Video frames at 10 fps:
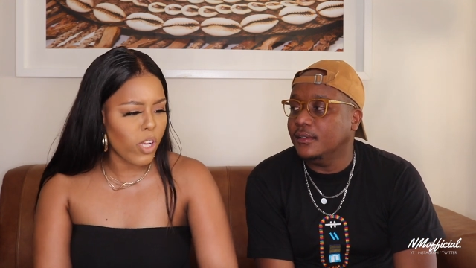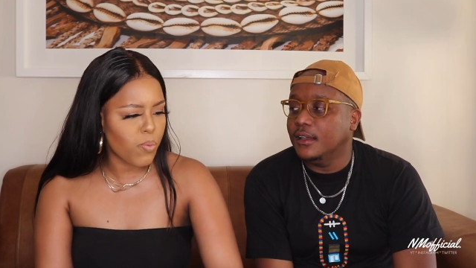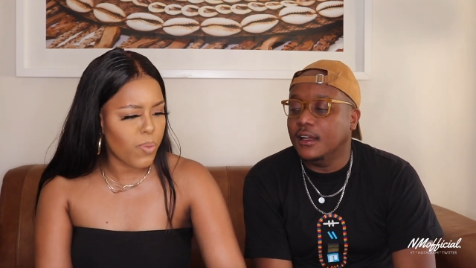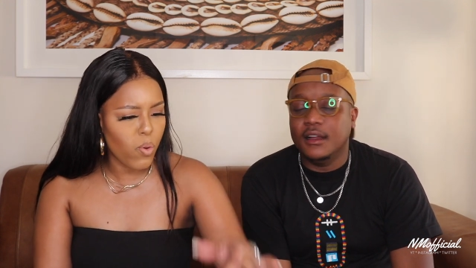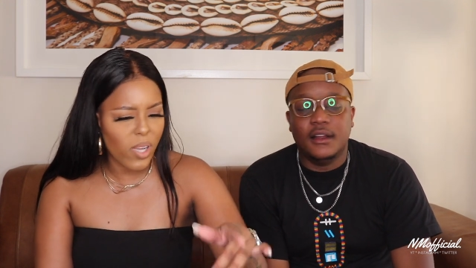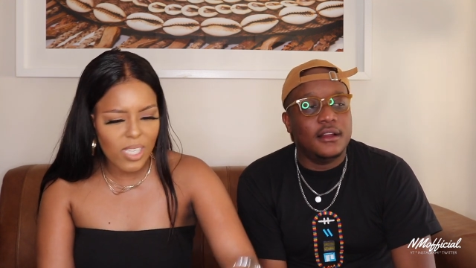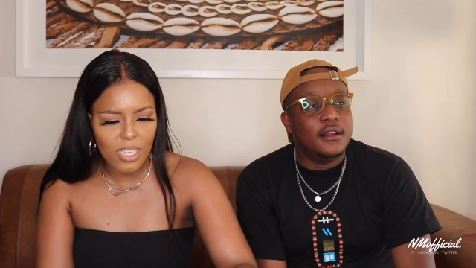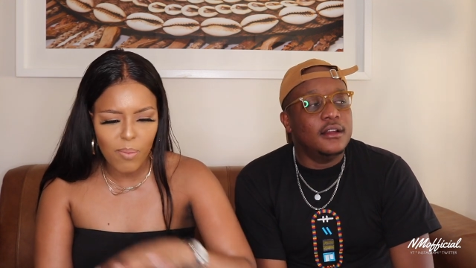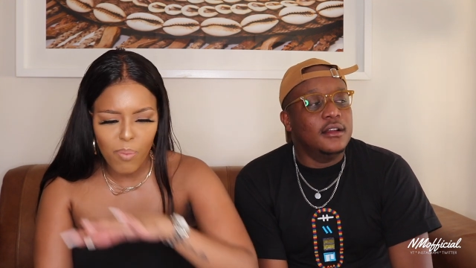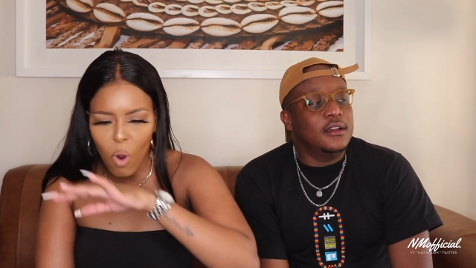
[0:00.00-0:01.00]

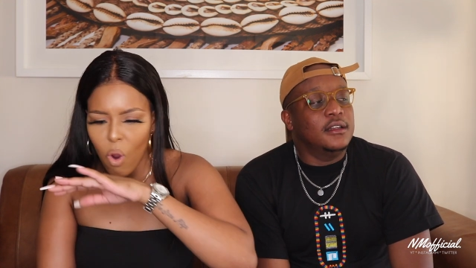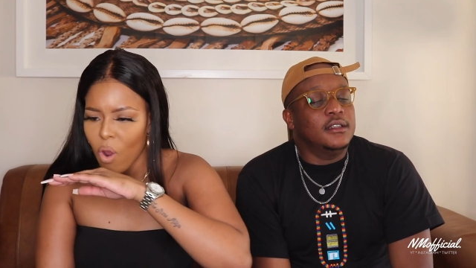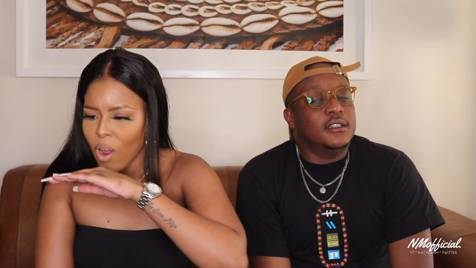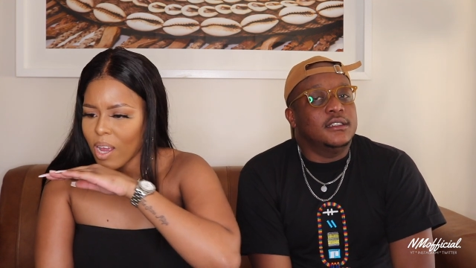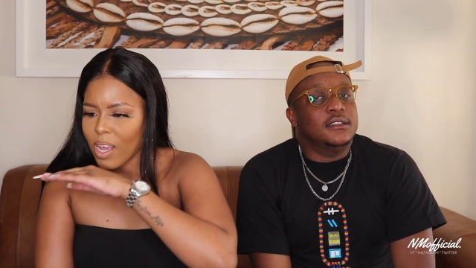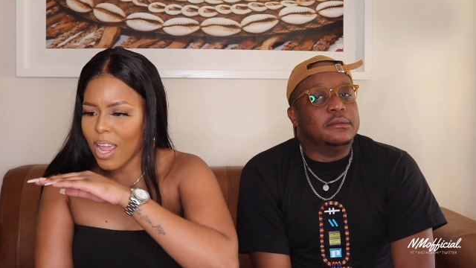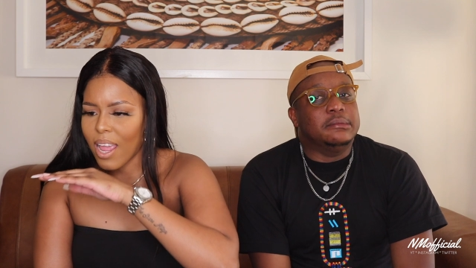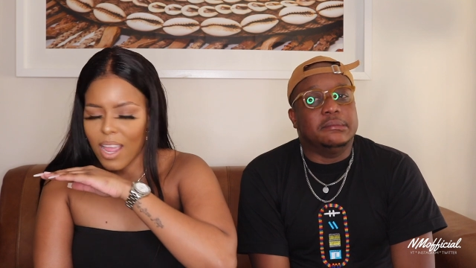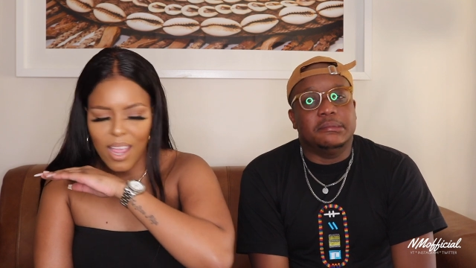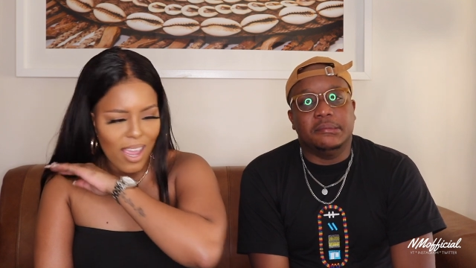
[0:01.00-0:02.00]
Speaker 1: siphiwe
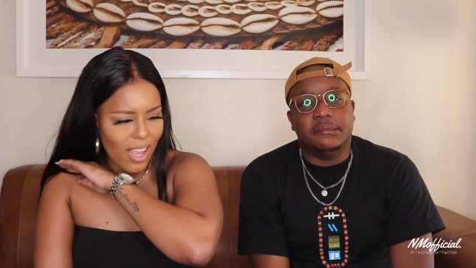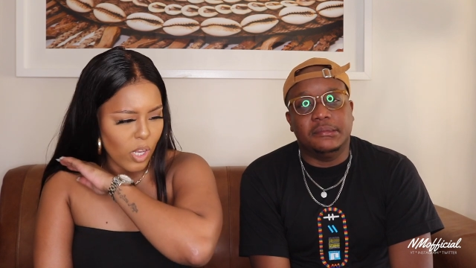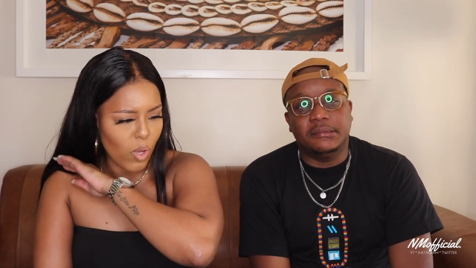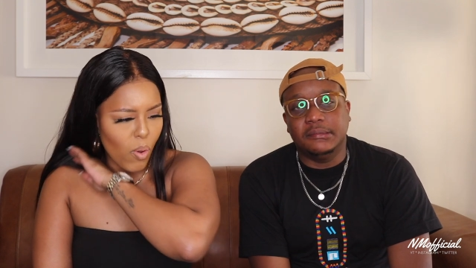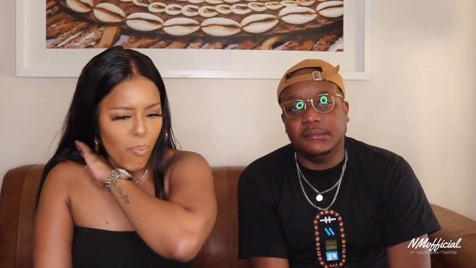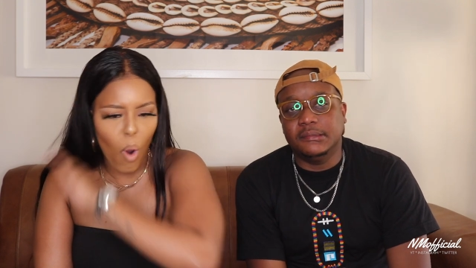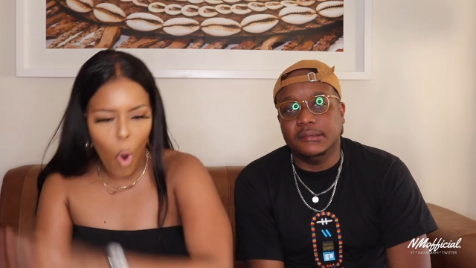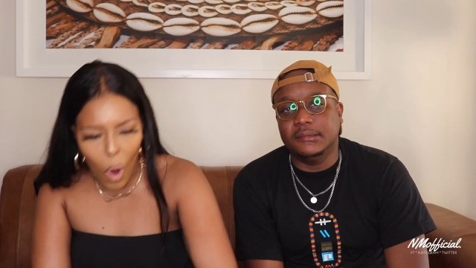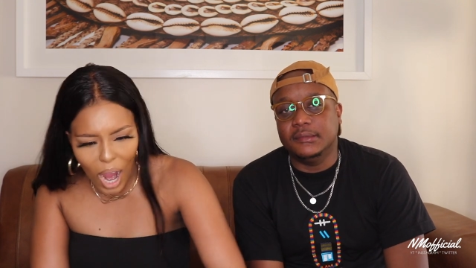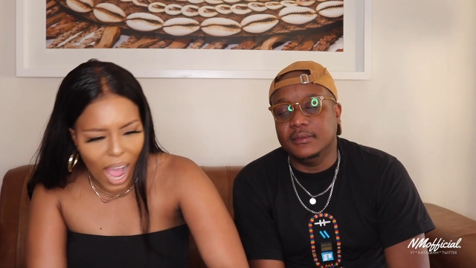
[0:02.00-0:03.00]
eh.
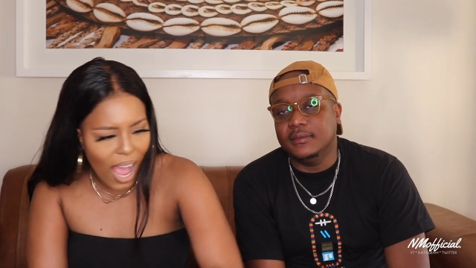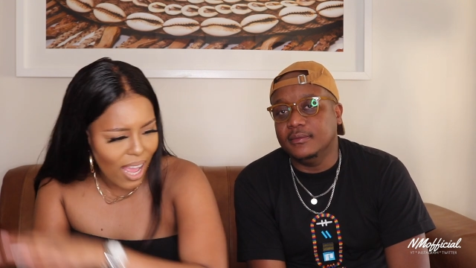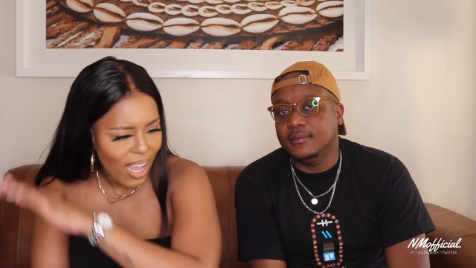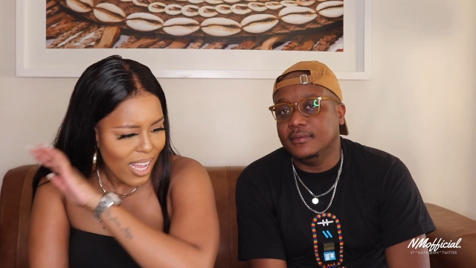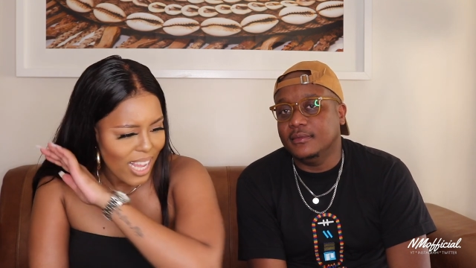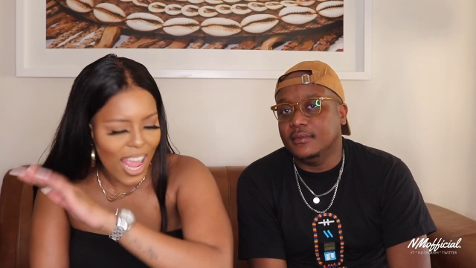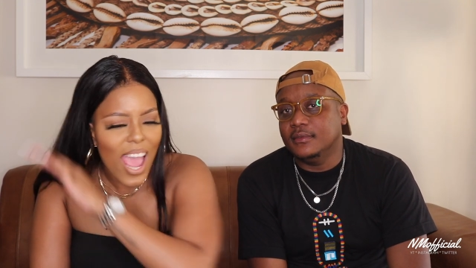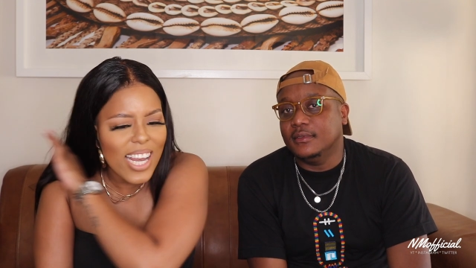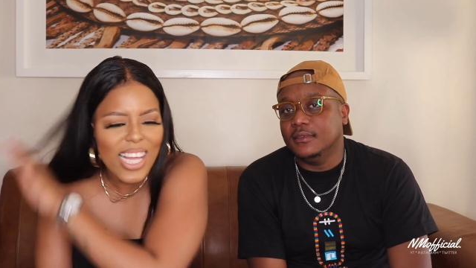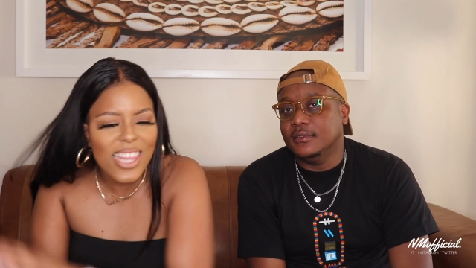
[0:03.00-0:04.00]
bonga
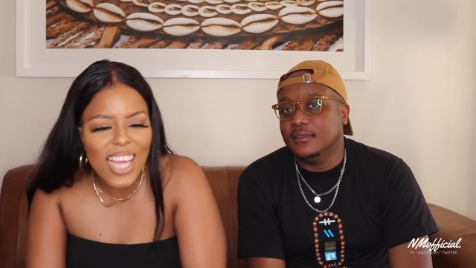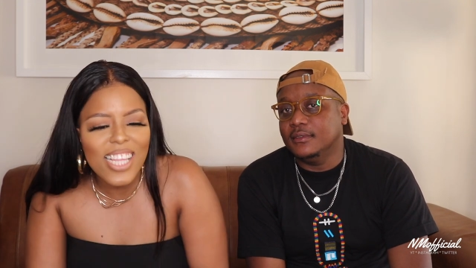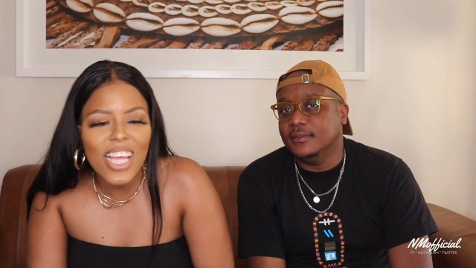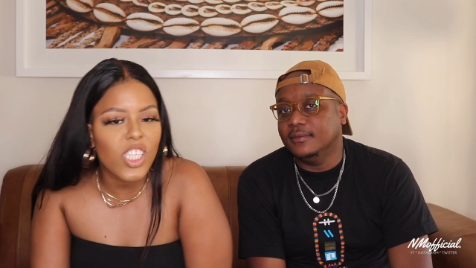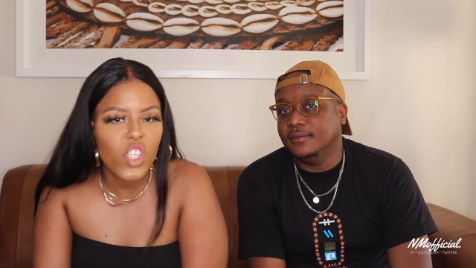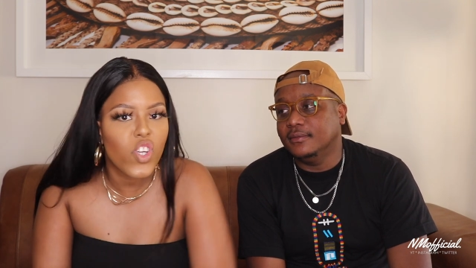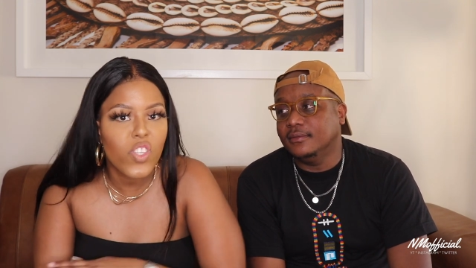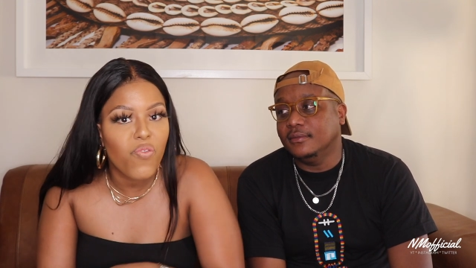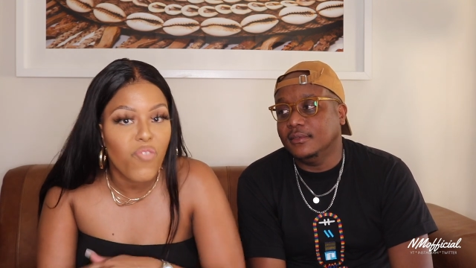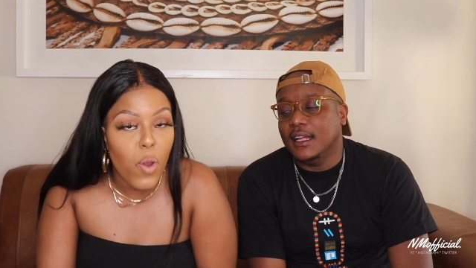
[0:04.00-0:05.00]
anything that's just
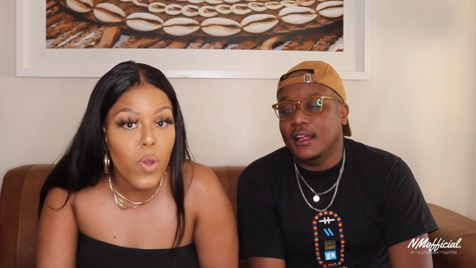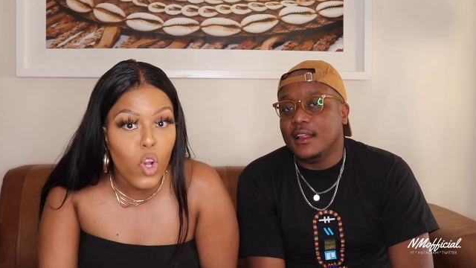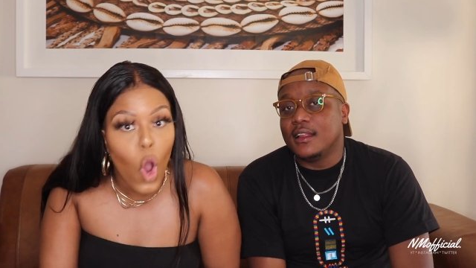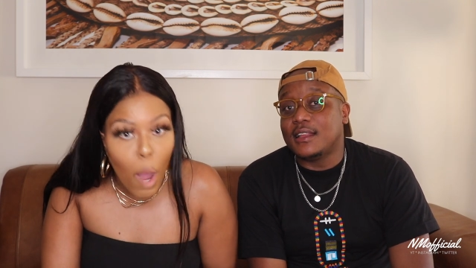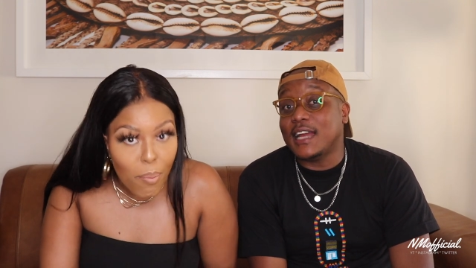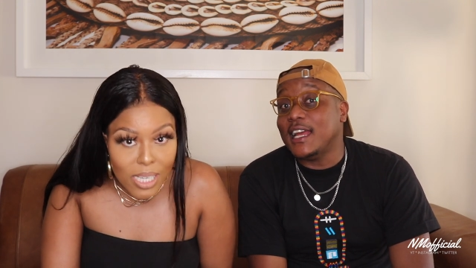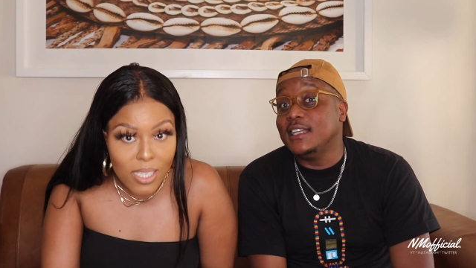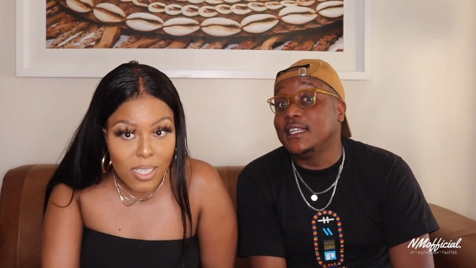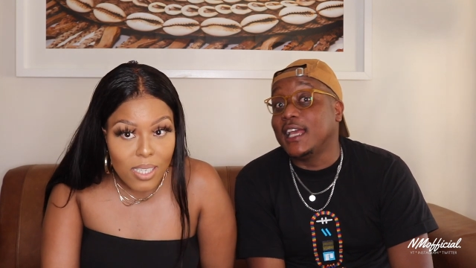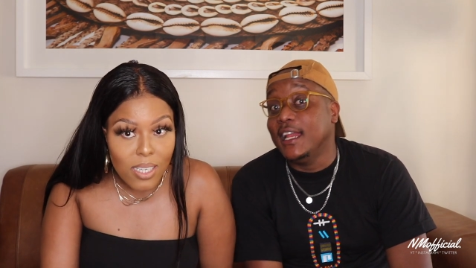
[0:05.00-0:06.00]
very common like
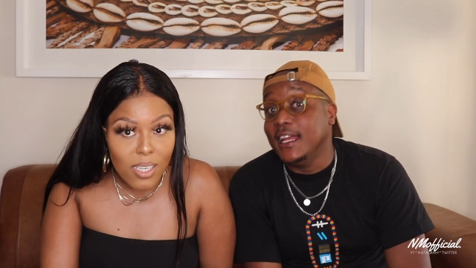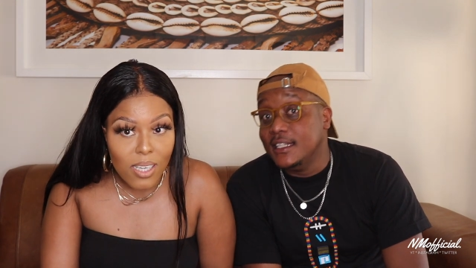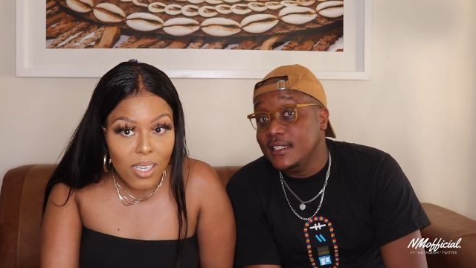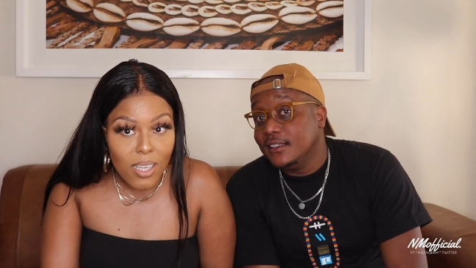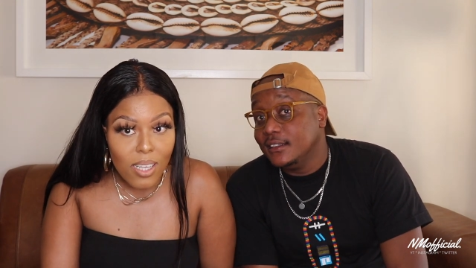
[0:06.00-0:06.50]
Speaker 2: entikeleti